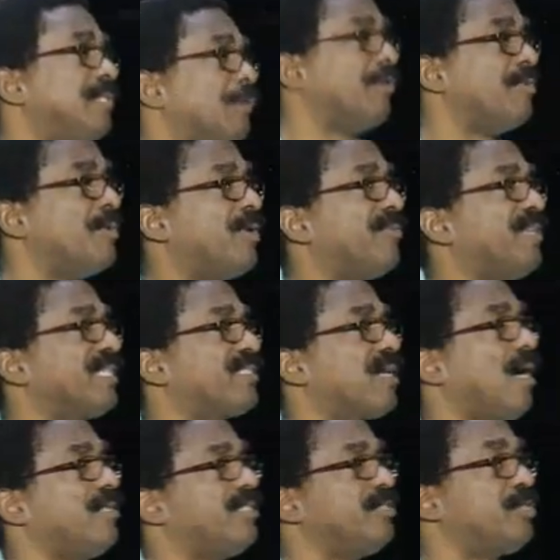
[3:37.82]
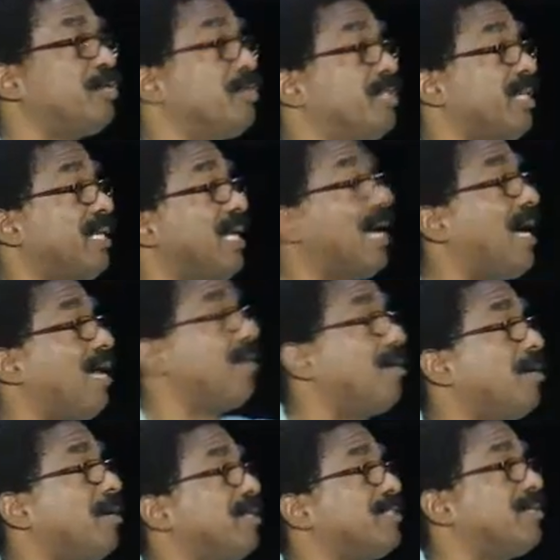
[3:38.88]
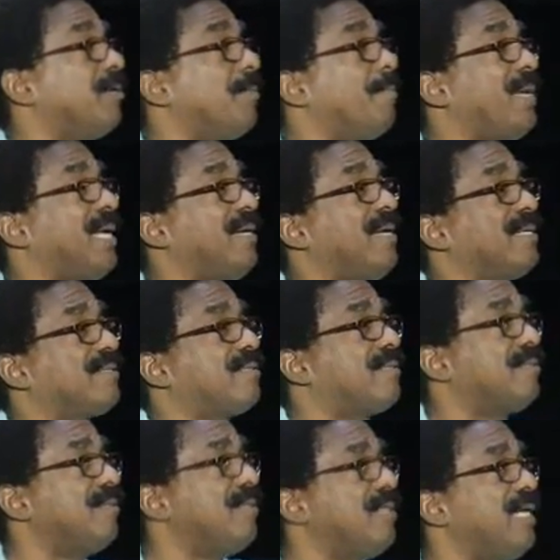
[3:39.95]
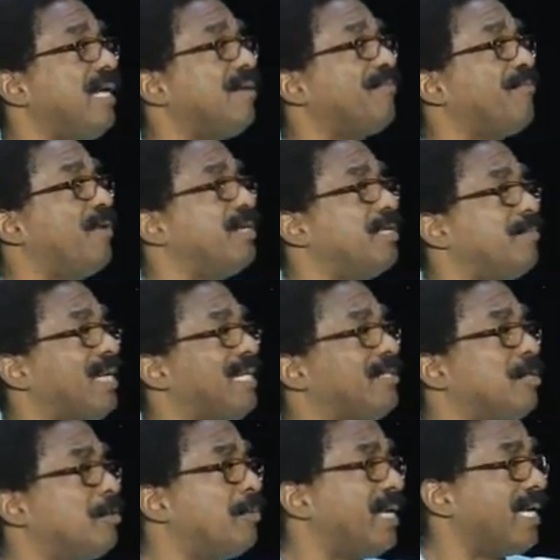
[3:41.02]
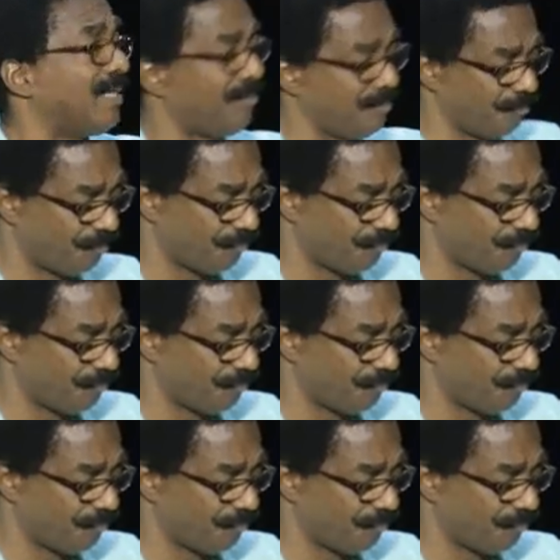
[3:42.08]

to remove this Constitution and or to amend it in a fundamental way.